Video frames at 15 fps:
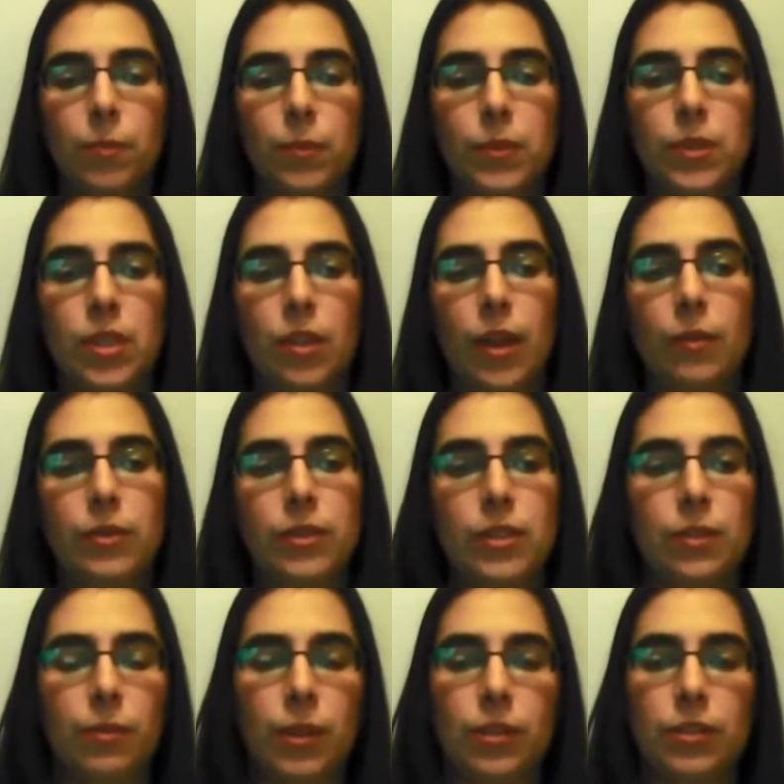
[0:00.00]
So that was
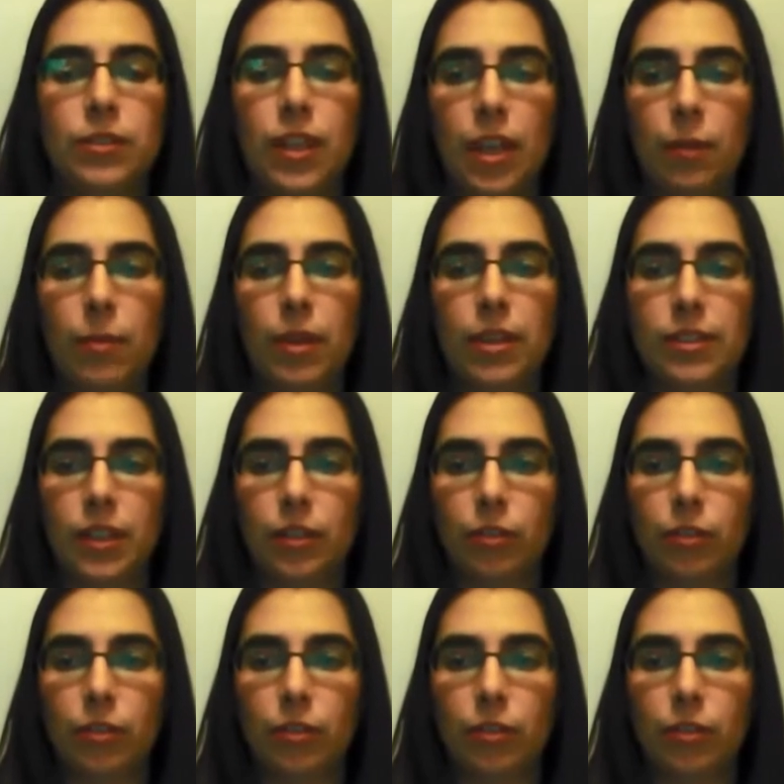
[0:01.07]
the first database I